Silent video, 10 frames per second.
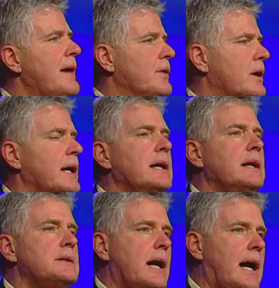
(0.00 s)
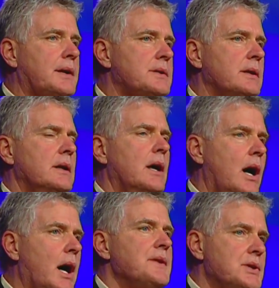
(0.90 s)
ever, any tax
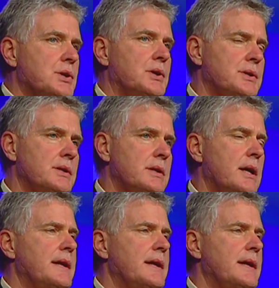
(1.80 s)
on the churches.